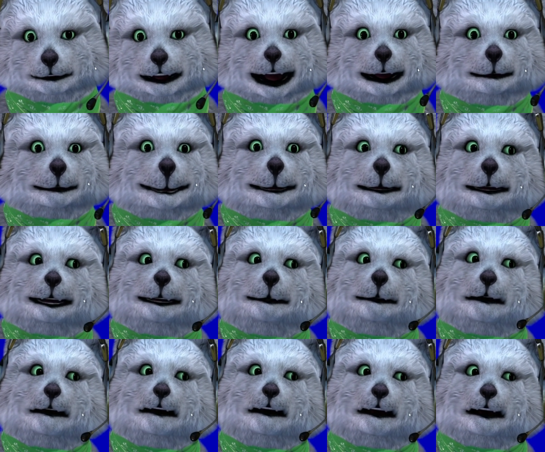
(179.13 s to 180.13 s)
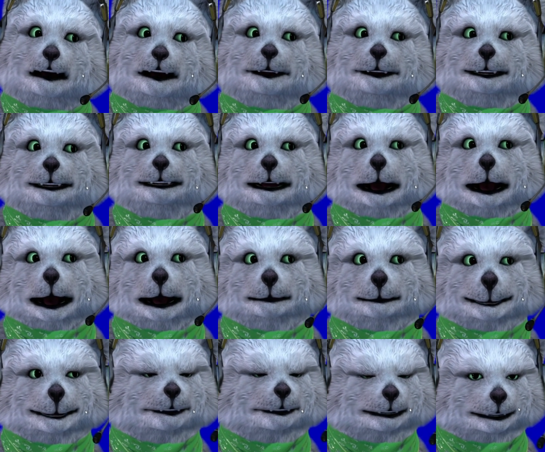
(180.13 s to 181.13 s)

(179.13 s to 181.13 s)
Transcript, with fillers: and install the